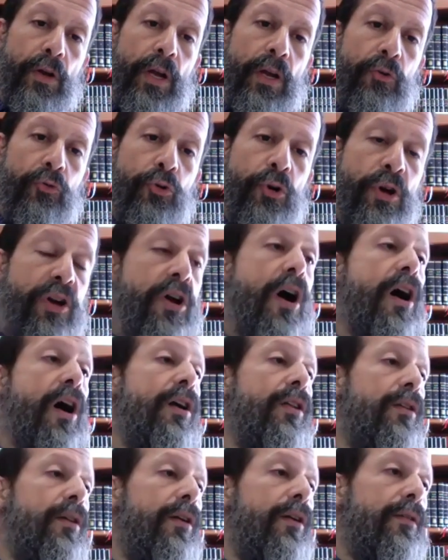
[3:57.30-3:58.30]

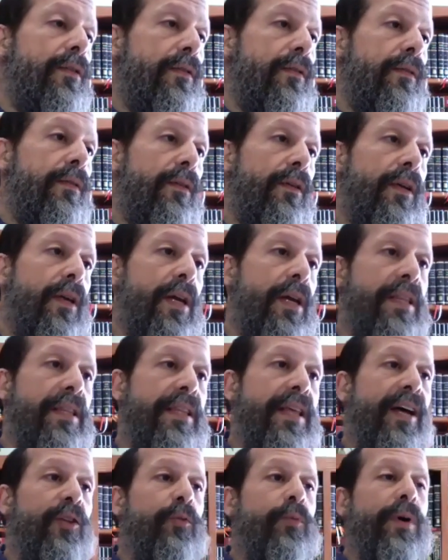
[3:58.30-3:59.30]
regarded in
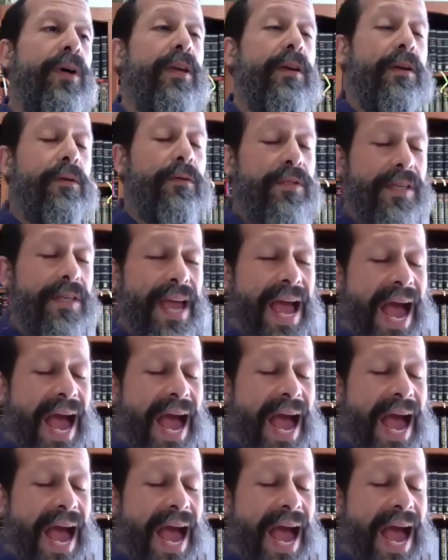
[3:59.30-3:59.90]
that way. See,